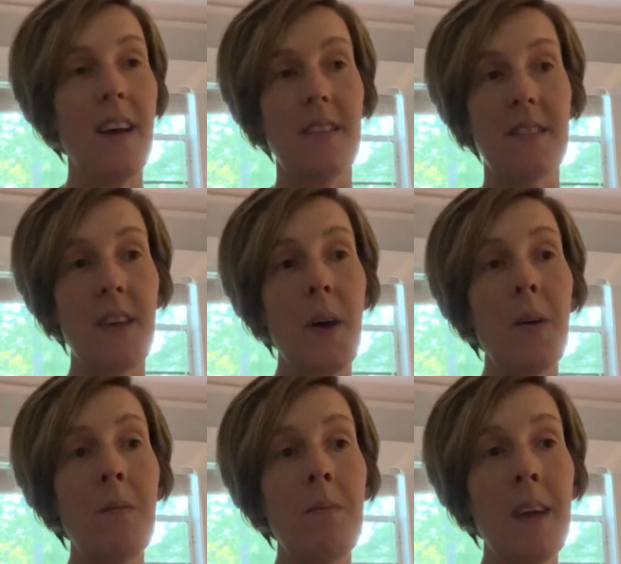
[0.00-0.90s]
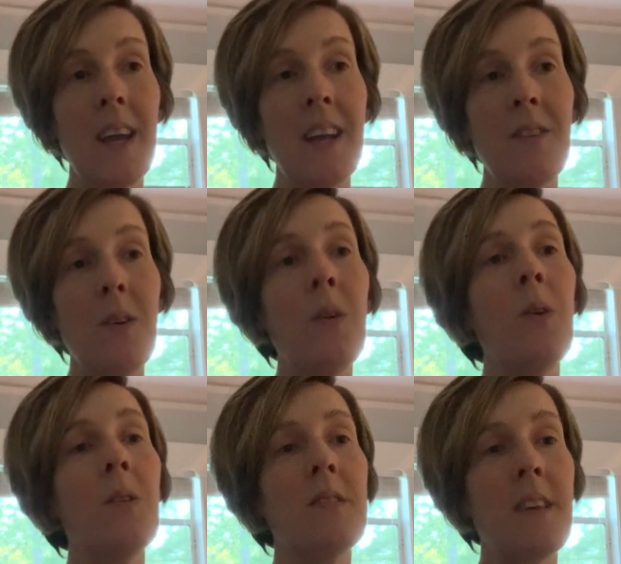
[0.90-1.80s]
submit
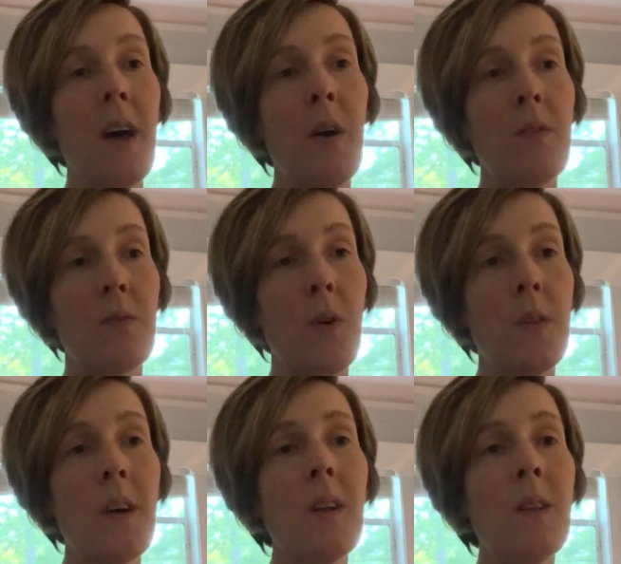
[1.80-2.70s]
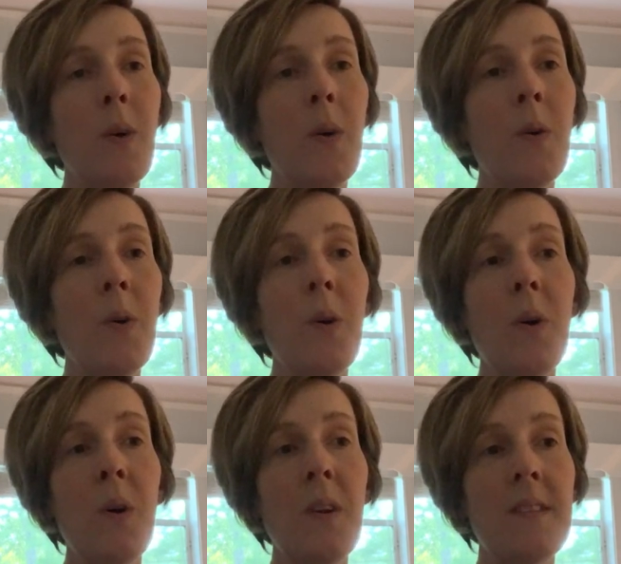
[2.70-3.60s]
yourselves for the
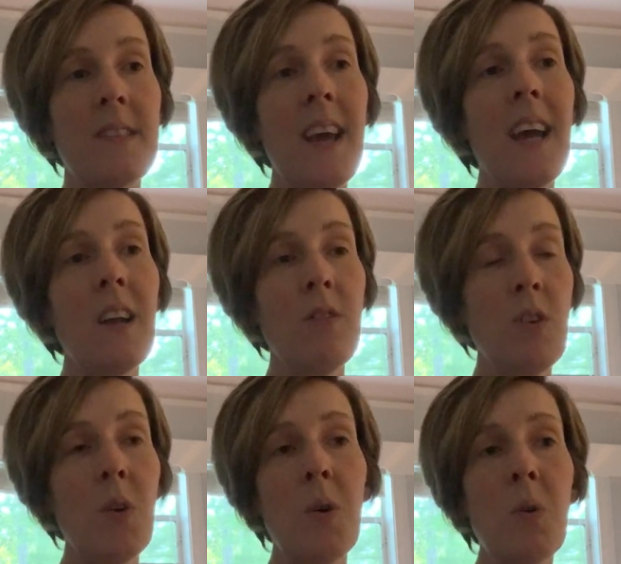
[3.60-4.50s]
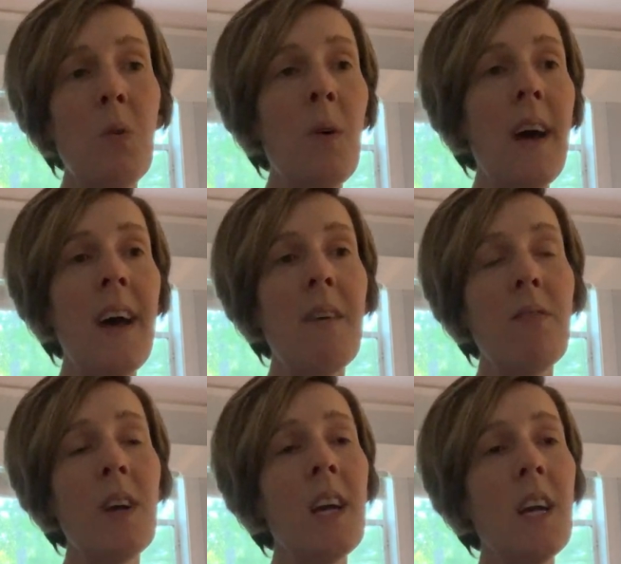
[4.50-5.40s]
Lord's sake to
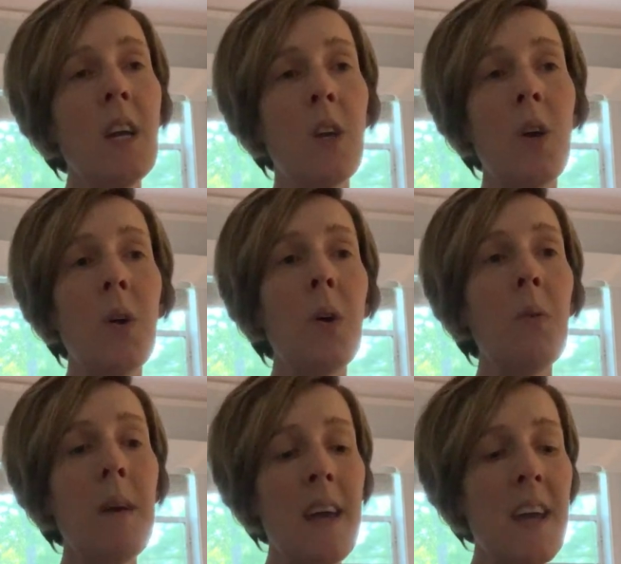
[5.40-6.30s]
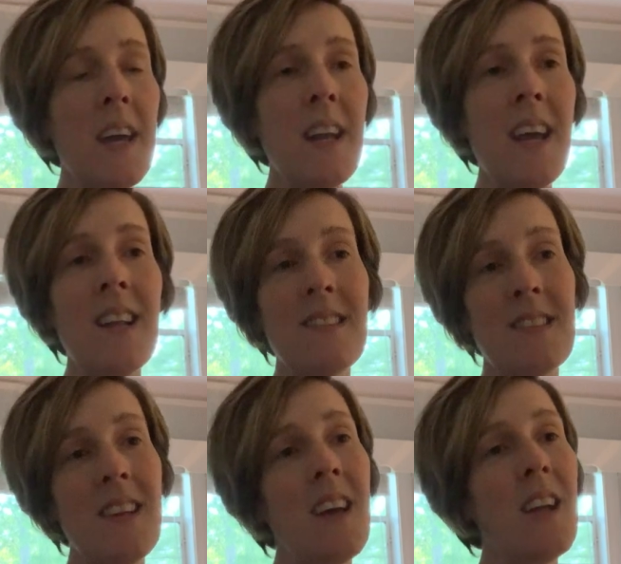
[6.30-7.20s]
every human
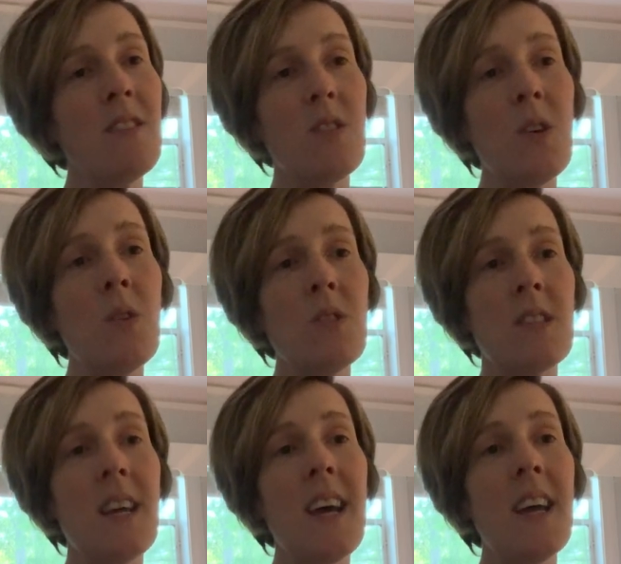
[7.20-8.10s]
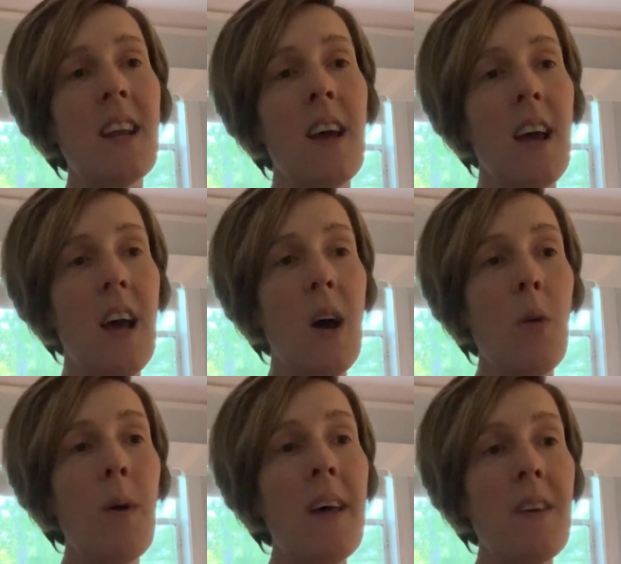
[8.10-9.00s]
institution,
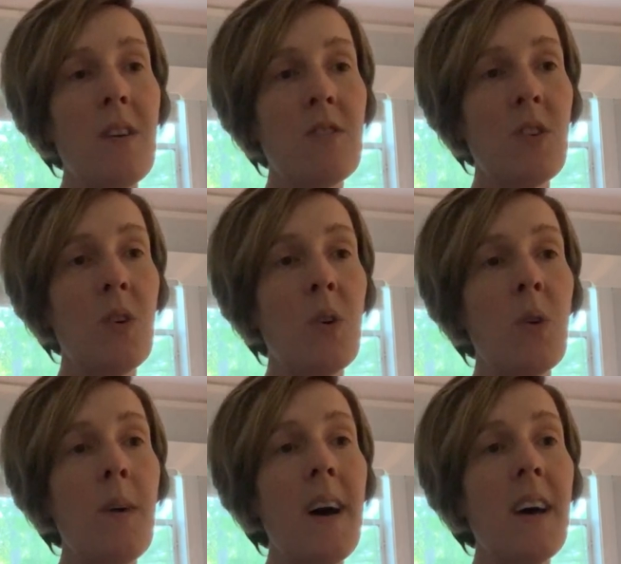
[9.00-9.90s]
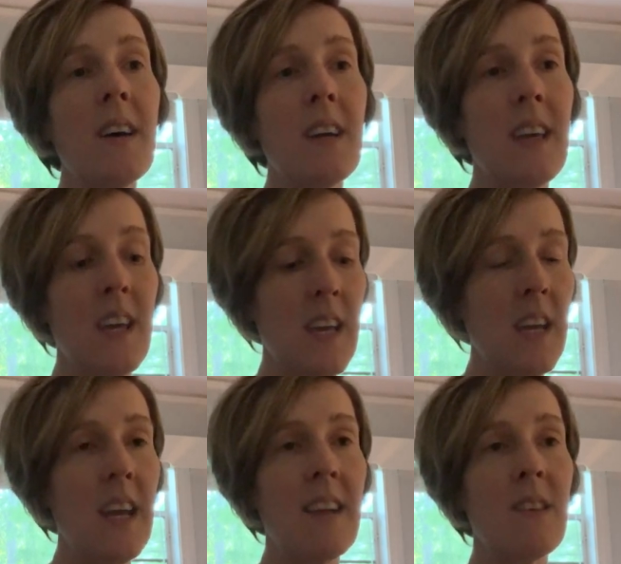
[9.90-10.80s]
whether to a
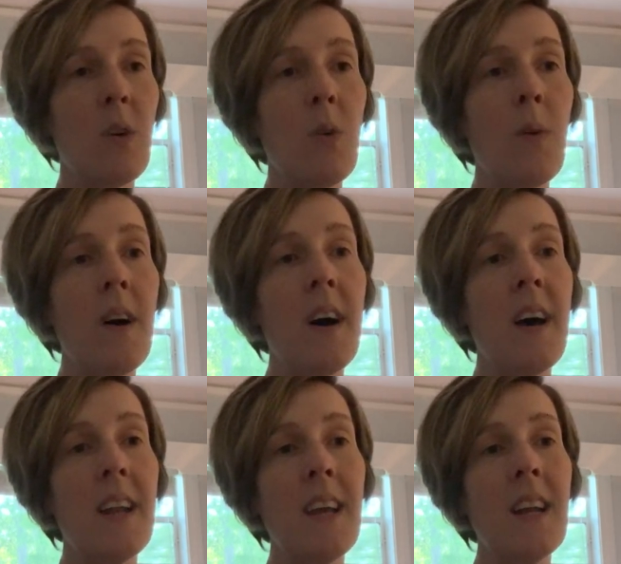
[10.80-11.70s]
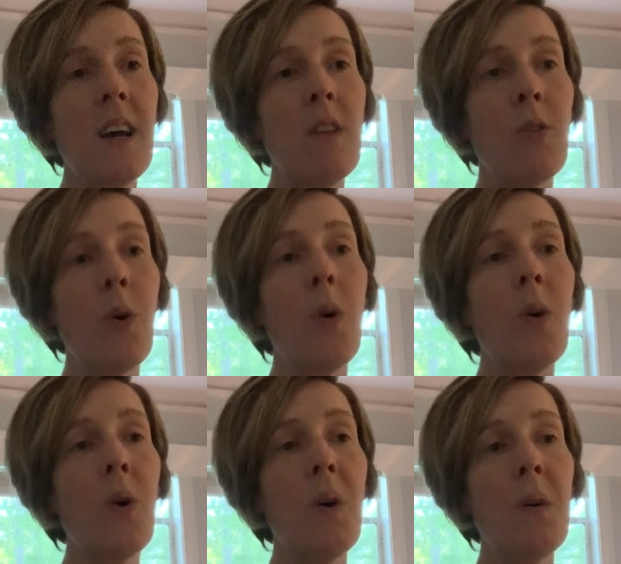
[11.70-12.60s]
king as the one in
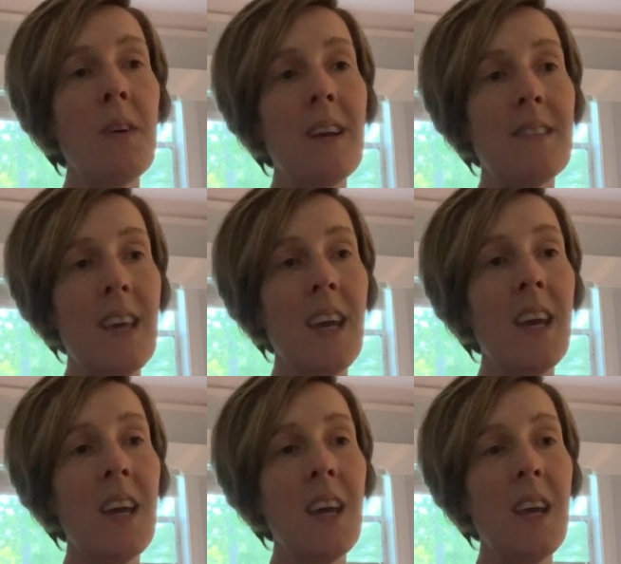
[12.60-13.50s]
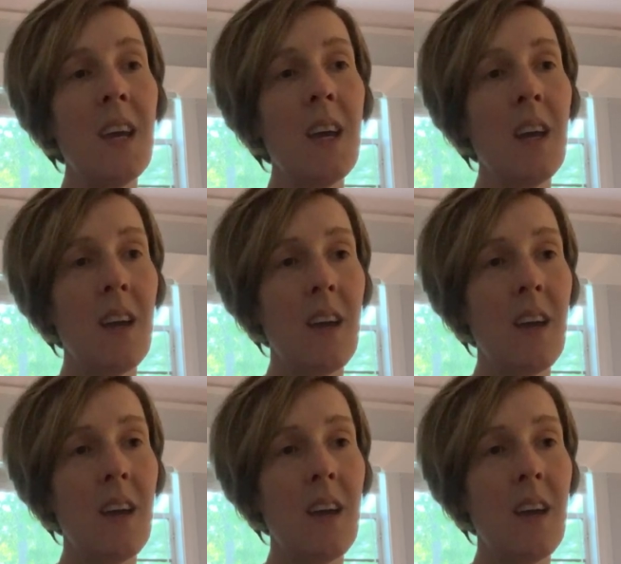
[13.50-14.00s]
authority,